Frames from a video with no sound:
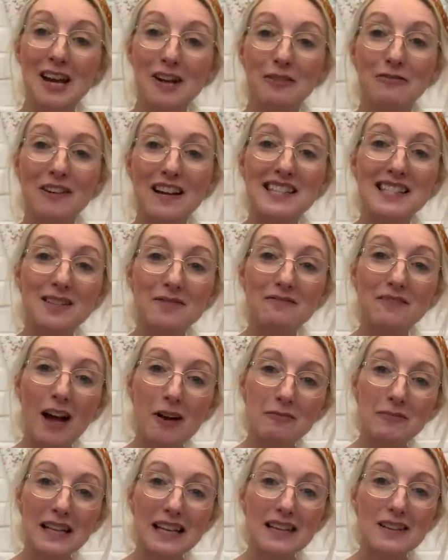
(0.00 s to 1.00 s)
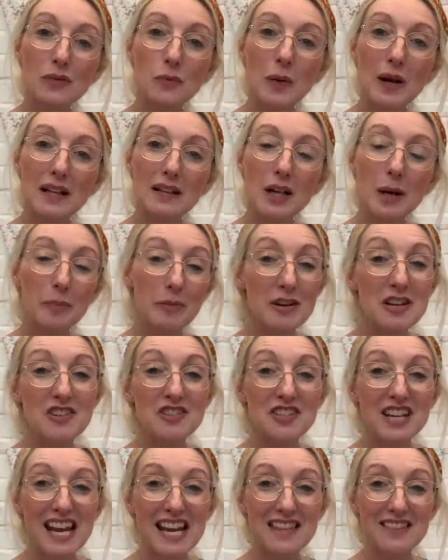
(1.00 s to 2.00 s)
friends and family will
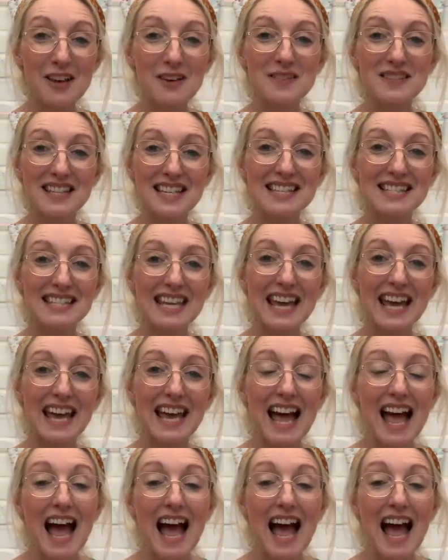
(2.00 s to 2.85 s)
appreciate those this year.